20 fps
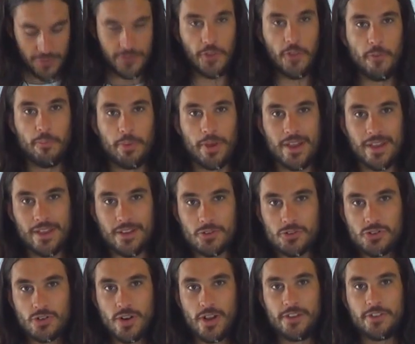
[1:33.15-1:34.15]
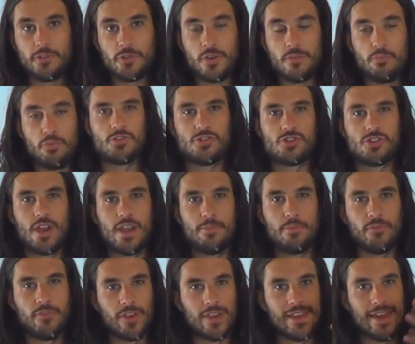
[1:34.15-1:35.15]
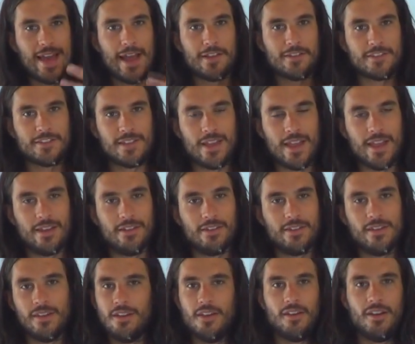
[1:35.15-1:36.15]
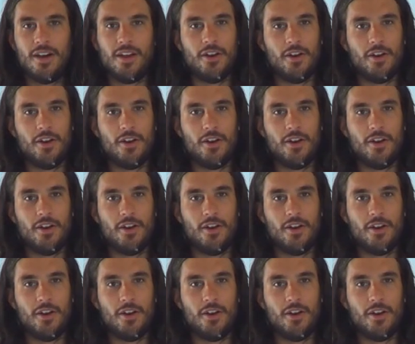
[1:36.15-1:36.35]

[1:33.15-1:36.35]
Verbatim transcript: onto the baking trays into the shape of a cat's head.